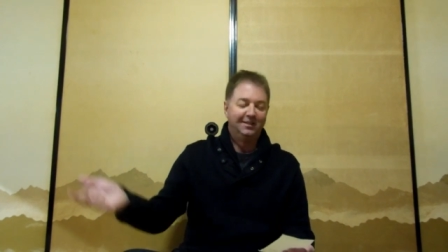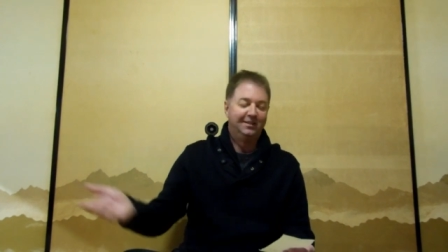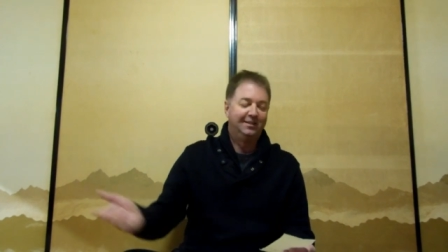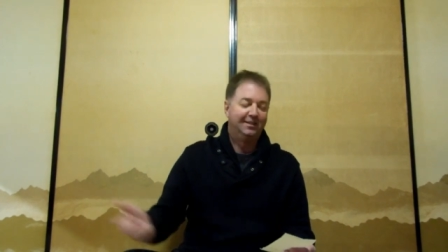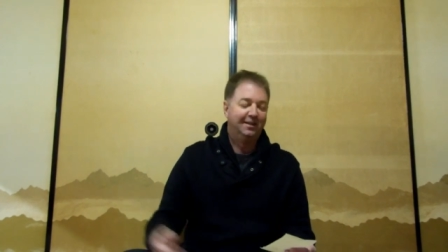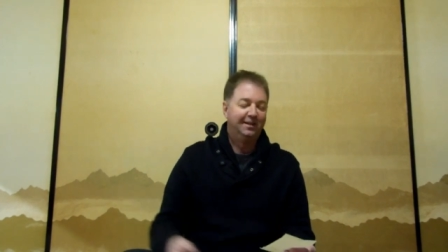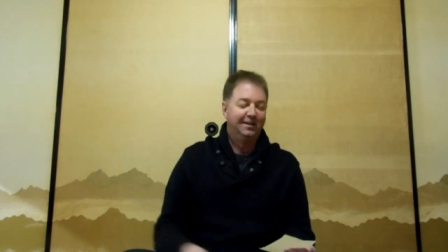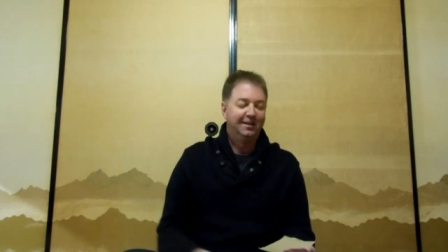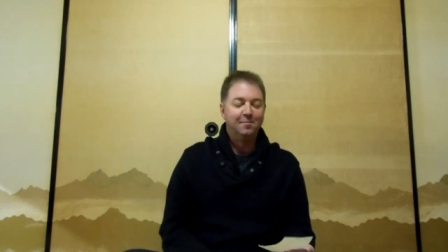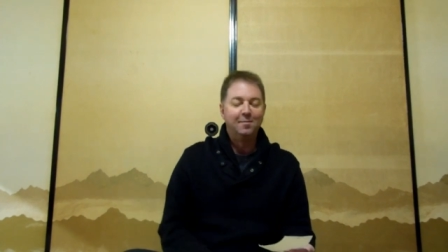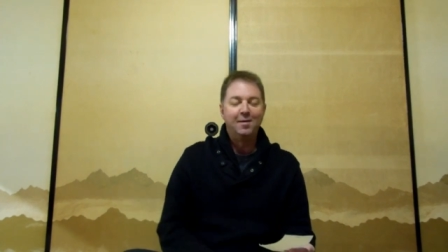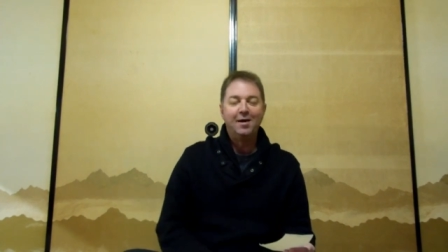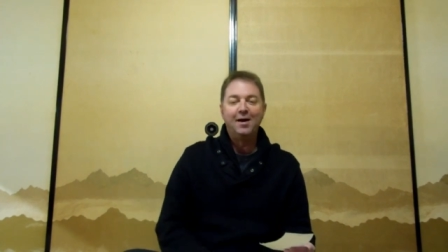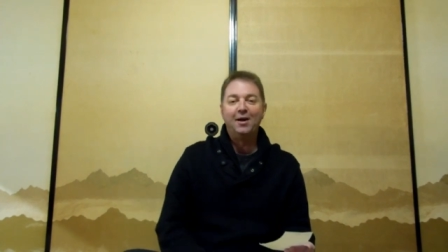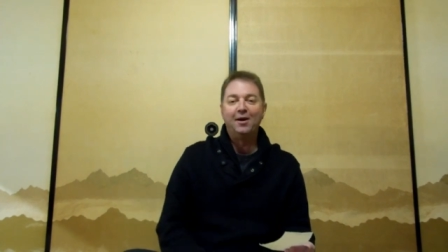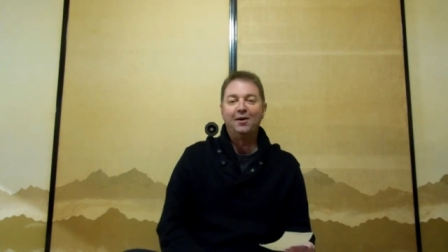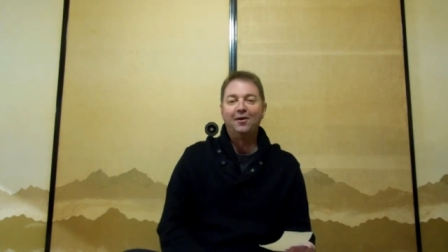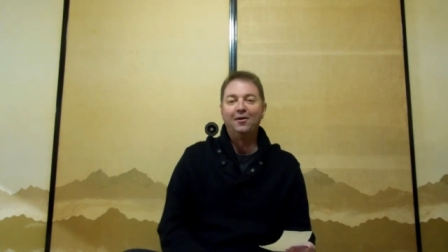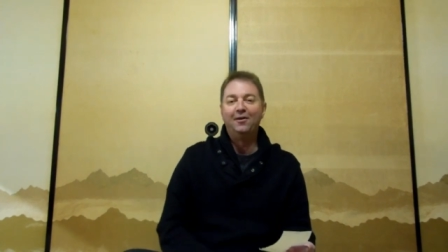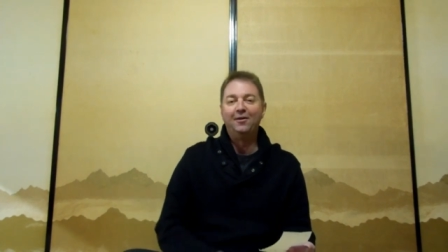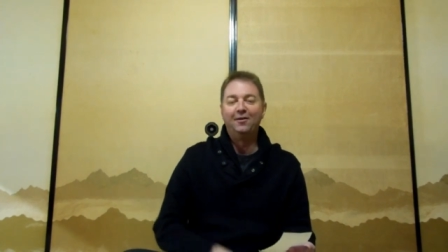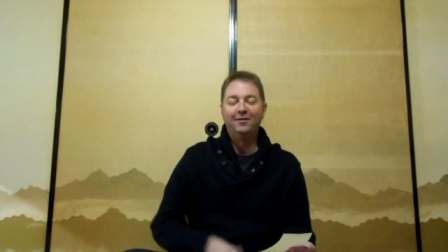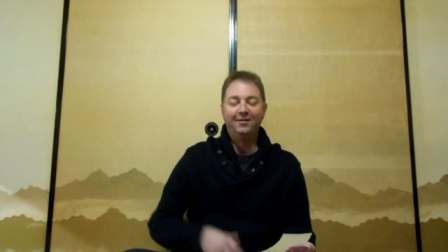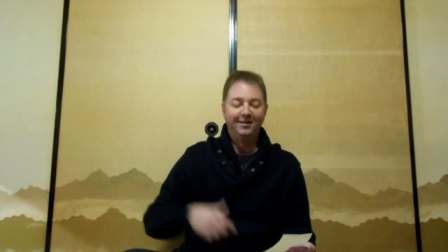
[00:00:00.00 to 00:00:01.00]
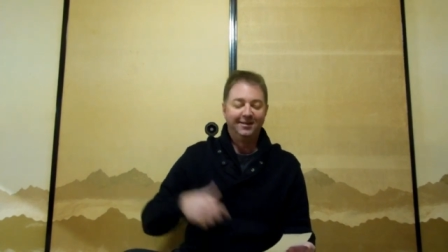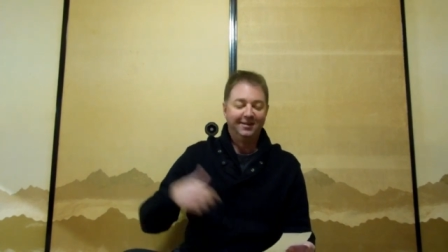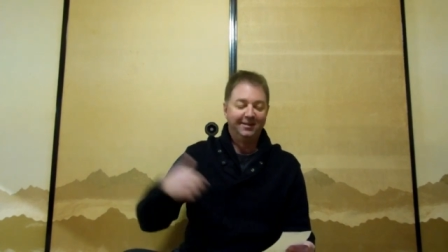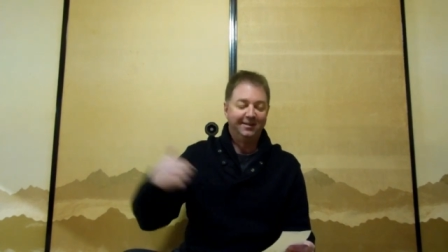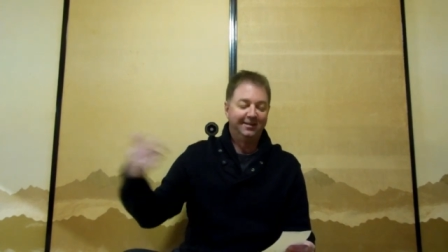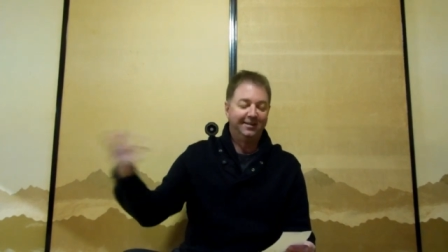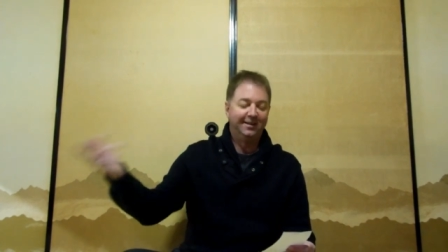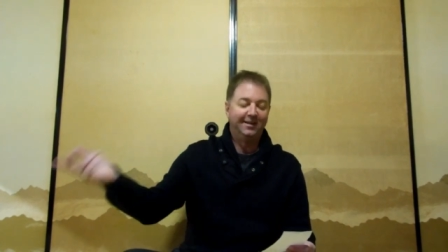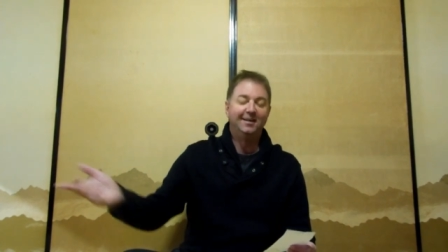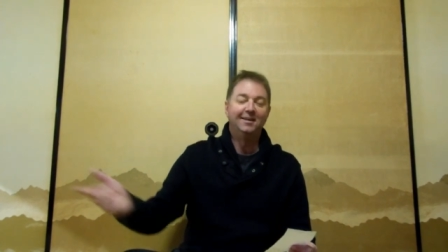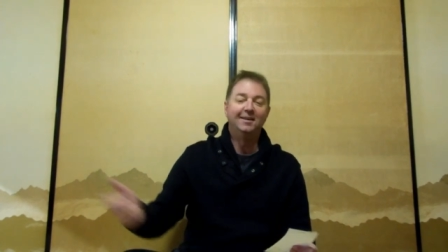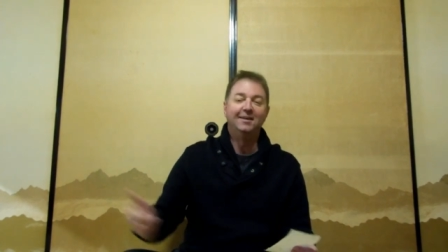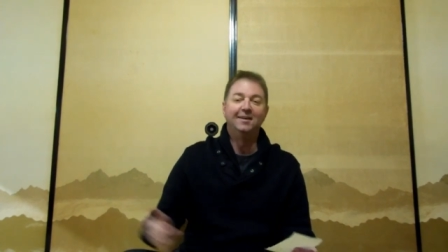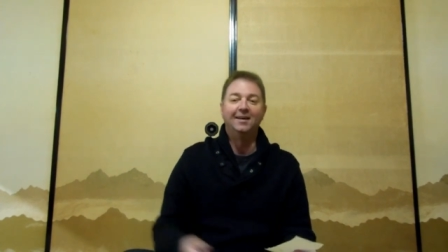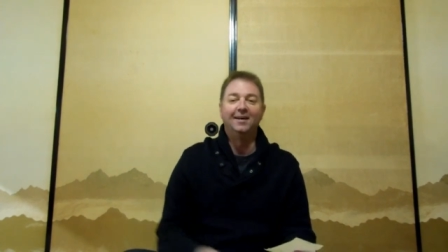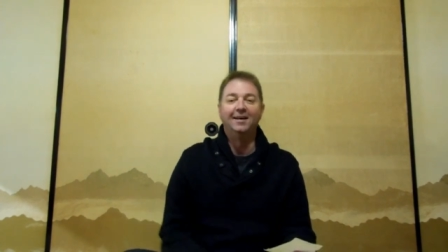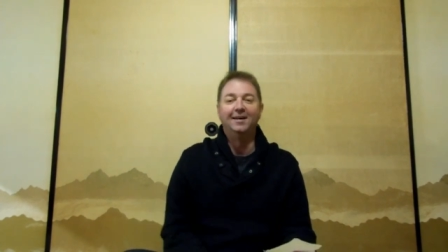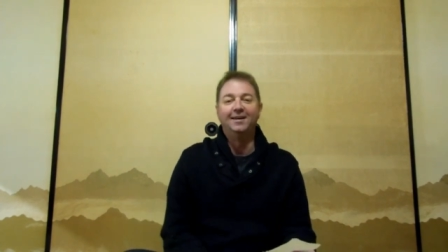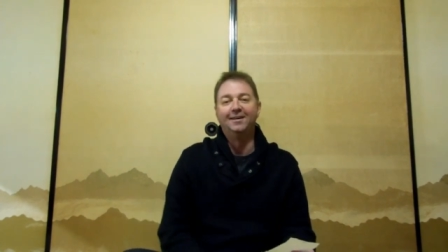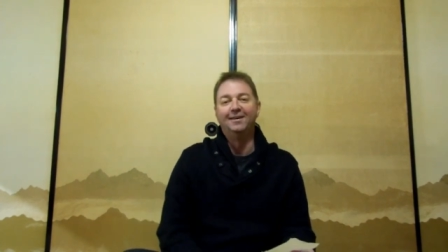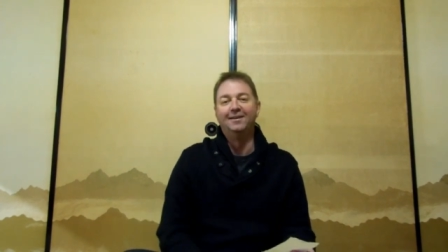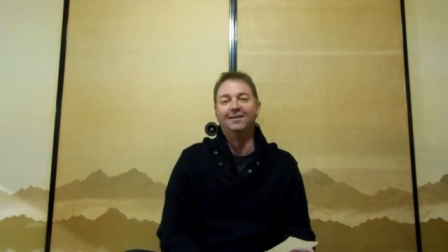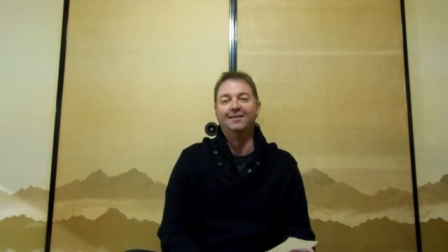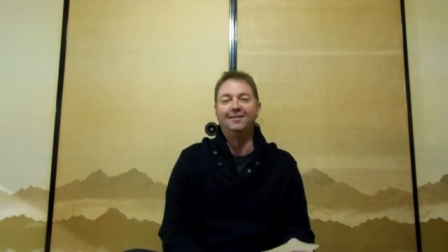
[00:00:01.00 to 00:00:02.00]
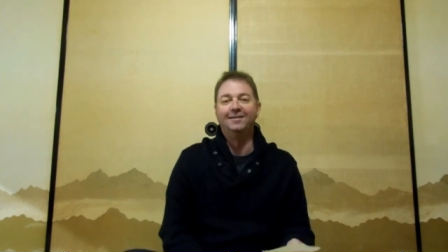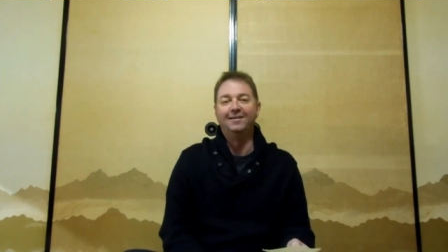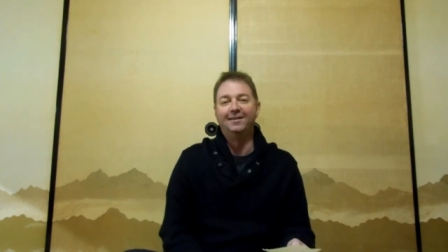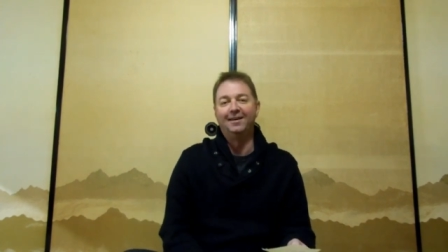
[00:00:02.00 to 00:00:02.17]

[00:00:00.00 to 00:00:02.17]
yameru and and and